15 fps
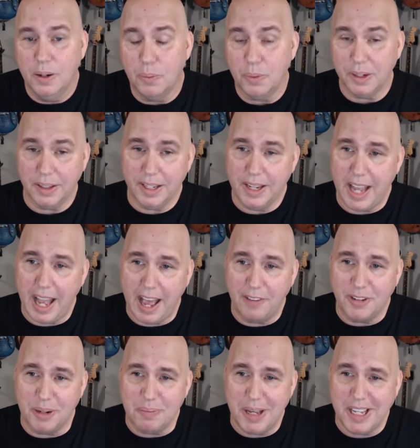really have
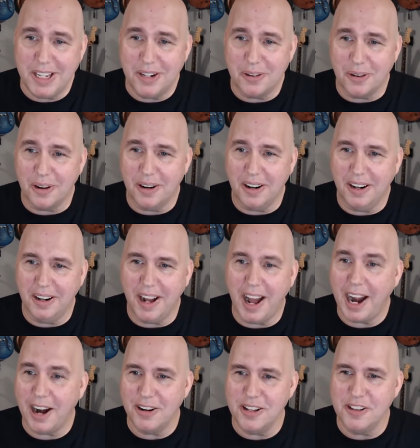an opinion or an
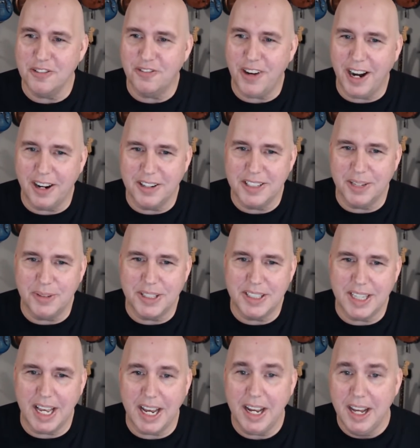iron in the fire, as they would
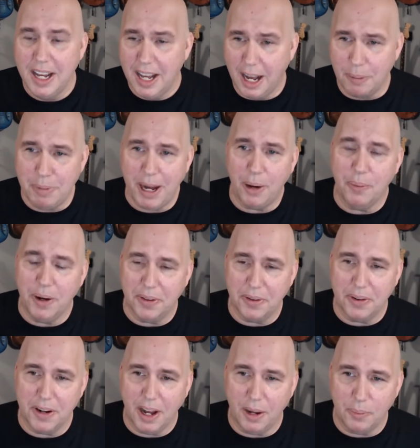say, about whether or
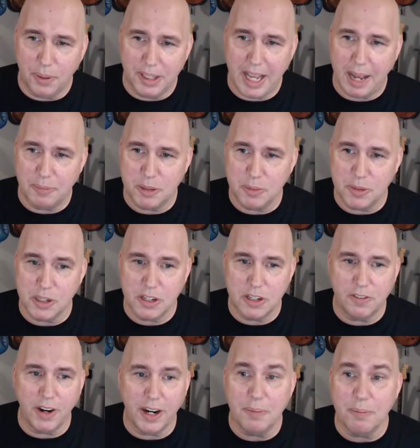not what happens to Friend.